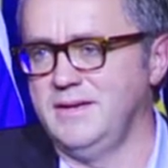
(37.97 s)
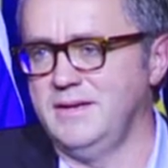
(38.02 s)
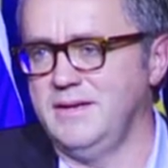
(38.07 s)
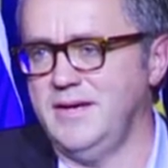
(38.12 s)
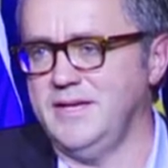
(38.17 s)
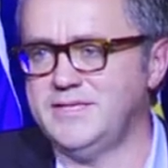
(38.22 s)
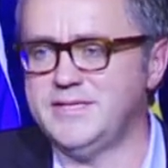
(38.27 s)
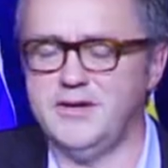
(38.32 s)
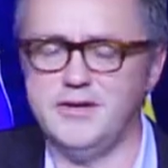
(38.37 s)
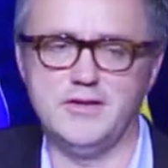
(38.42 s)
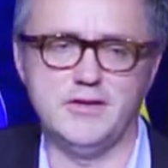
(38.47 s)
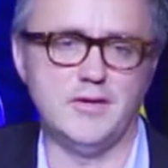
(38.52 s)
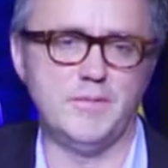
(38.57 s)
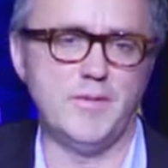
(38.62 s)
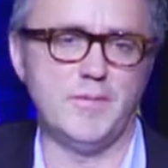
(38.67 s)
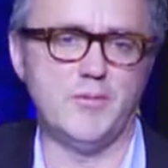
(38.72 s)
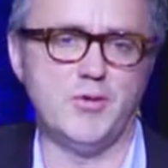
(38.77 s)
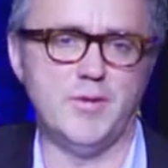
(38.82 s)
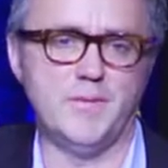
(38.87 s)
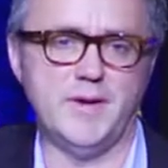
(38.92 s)
I tell you a little
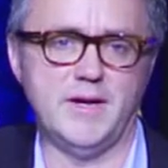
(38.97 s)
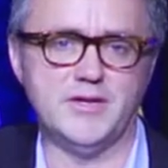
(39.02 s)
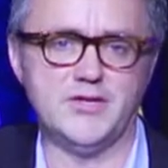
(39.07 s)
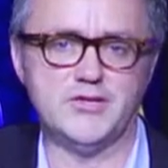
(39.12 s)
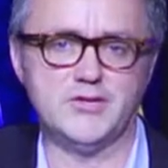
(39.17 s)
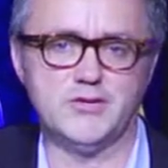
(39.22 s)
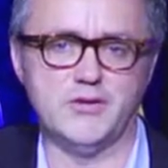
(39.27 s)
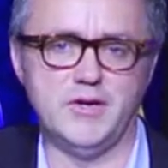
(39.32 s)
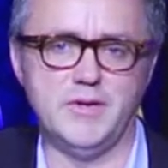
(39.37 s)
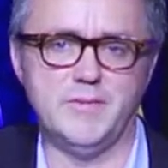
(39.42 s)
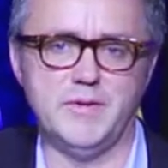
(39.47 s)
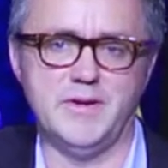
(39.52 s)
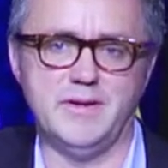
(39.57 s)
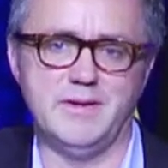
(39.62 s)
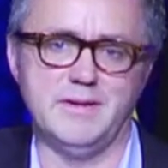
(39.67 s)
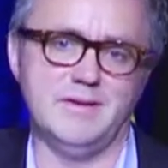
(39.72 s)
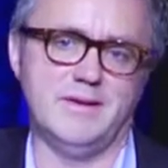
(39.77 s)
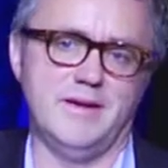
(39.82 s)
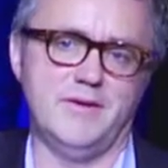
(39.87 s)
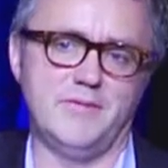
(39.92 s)
bit more about his story, but
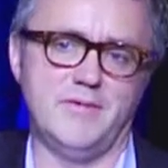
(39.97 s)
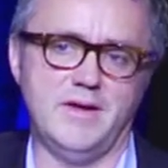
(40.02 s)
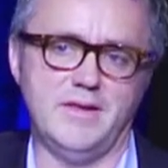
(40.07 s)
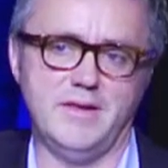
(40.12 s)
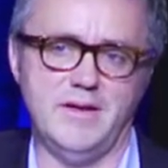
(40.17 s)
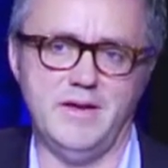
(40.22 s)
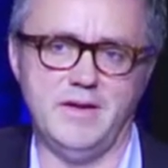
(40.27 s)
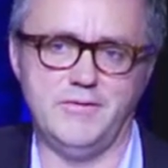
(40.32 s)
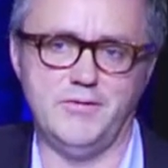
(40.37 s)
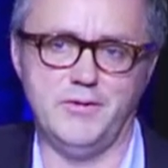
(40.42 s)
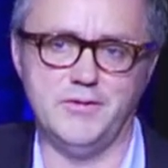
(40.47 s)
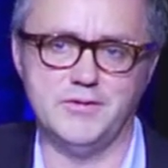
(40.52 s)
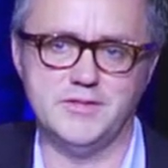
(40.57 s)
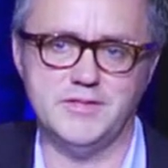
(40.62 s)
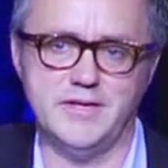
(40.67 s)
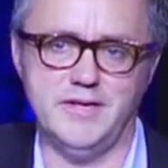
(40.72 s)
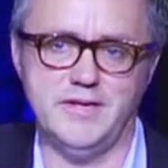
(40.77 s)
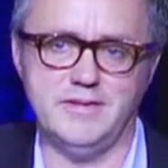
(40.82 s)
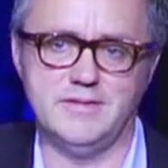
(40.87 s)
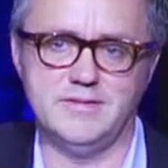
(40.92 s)
I'd rather have
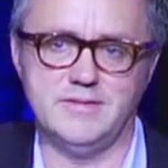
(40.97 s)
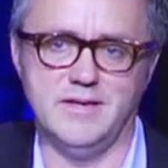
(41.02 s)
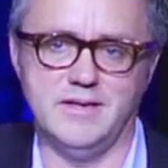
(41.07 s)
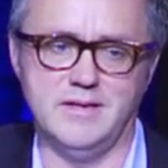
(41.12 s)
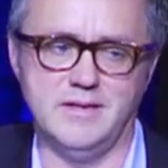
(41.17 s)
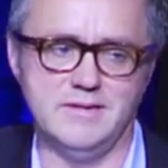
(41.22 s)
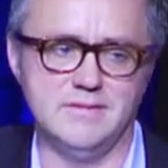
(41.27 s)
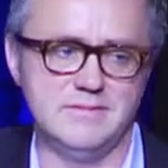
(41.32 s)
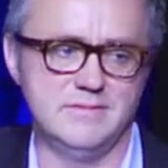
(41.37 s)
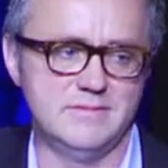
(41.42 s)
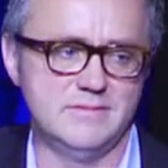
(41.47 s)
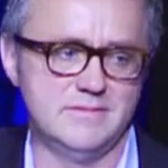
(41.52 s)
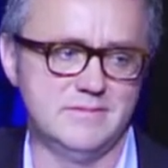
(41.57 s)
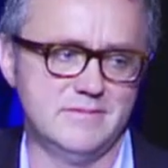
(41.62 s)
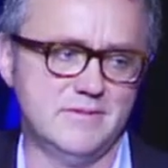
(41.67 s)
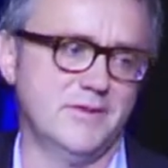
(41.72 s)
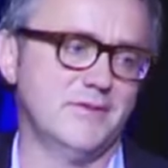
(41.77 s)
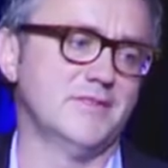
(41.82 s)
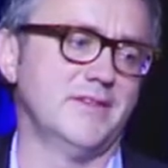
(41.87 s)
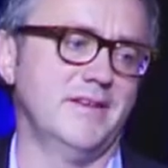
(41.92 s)
Jose tell it.
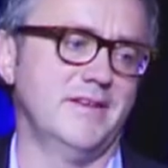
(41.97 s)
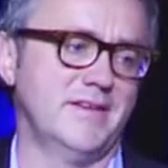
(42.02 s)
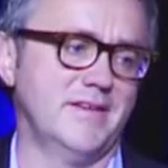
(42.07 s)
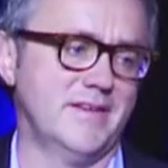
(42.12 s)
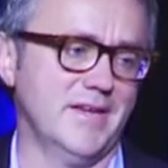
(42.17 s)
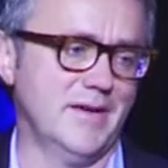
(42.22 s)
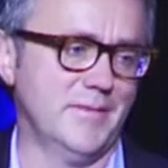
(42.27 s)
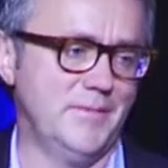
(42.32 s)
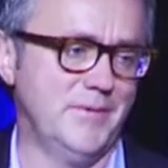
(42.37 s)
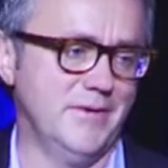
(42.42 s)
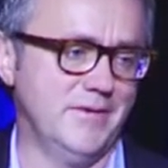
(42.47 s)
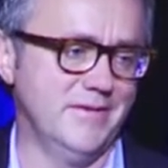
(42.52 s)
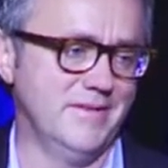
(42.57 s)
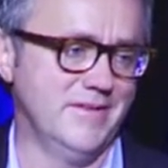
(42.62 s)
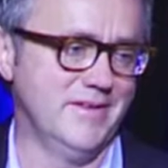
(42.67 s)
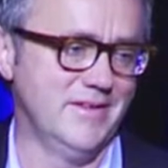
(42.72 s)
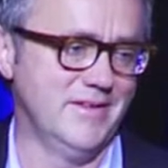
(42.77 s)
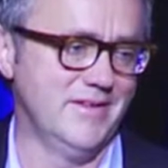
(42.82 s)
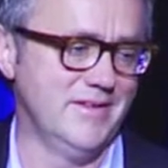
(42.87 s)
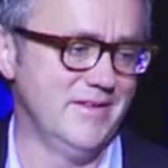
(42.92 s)
Jose, get up here and
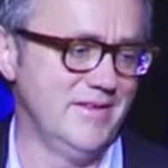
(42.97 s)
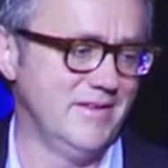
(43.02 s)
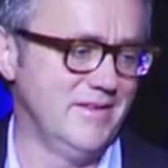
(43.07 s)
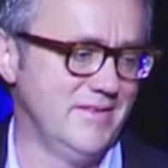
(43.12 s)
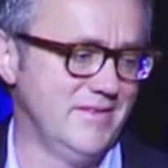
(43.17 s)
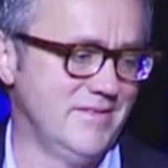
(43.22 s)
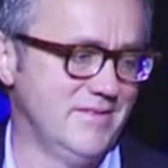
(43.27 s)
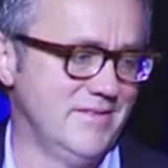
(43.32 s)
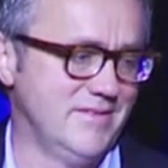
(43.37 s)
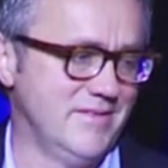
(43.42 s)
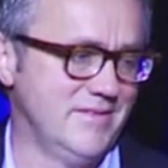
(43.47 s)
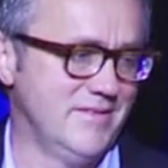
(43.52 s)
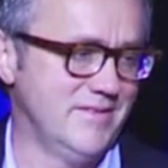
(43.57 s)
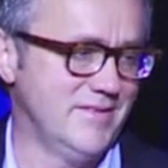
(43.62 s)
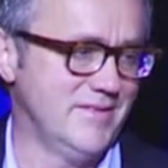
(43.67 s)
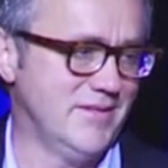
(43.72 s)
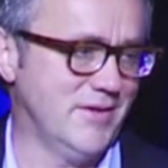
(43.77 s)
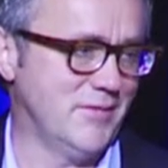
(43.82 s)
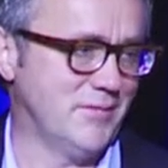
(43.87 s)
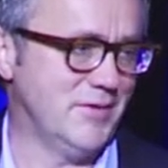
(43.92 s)

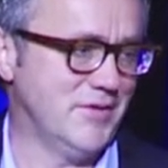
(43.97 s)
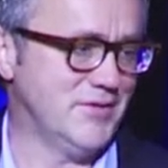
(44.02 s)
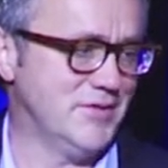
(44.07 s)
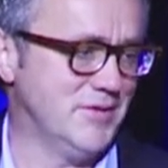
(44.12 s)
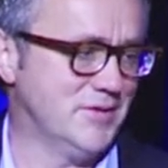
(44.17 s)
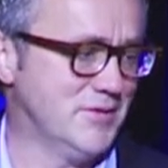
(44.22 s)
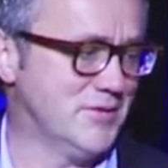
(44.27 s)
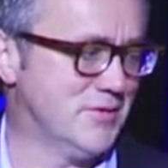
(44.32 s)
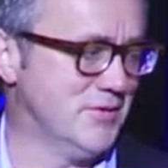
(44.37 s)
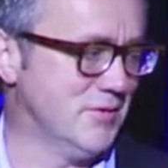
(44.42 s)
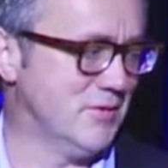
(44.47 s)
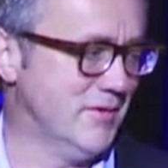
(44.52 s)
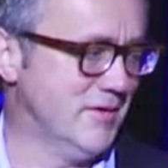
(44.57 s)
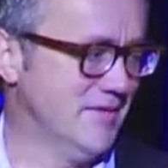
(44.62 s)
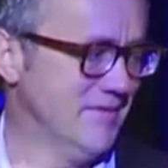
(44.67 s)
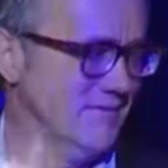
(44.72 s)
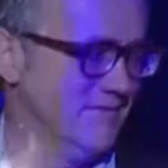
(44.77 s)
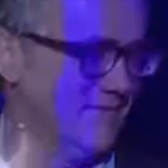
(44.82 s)
tell the rest of your story.